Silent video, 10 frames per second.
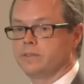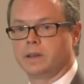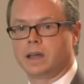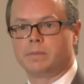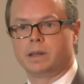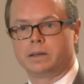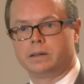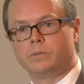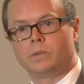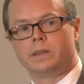
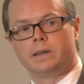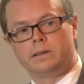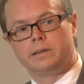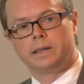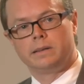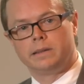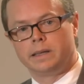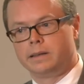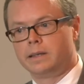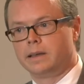phenomenon, and one
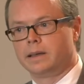that